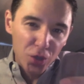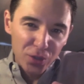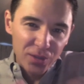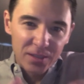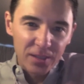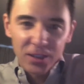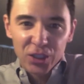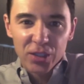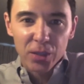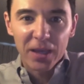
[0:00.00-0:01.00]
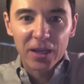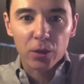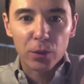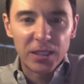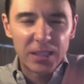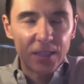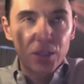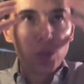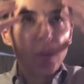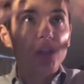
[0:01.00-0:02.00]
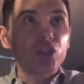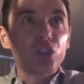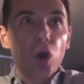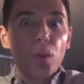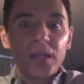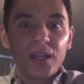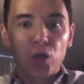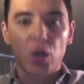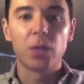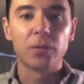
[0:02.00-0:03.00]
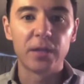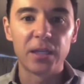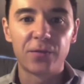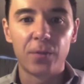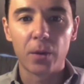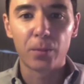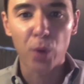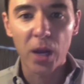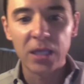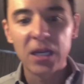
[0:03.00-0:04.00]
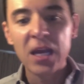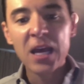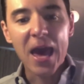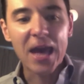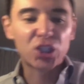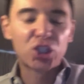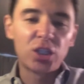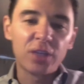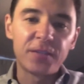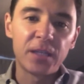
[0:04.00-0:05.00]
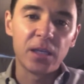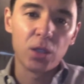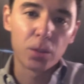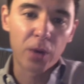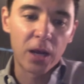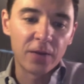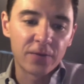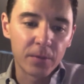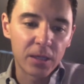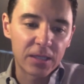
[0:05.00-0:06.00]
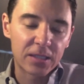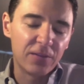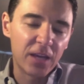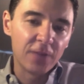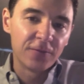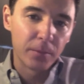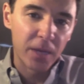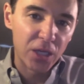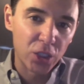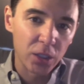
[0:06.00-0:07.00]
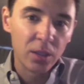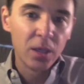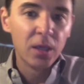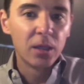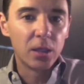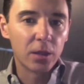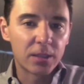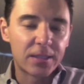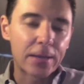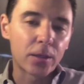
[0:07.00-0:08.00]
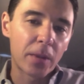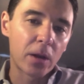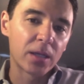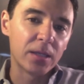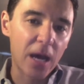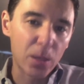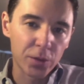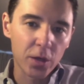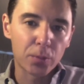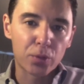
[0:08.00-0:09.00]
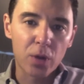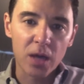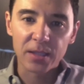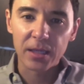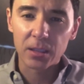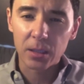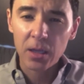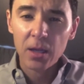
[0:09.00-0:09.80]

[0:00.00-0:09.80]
those delicious omega threes, it's mm-hmm. doing so many incredible things for your brain and it's shifting your brain from a, a state of inflammation. You know, the standard American diet with all the processed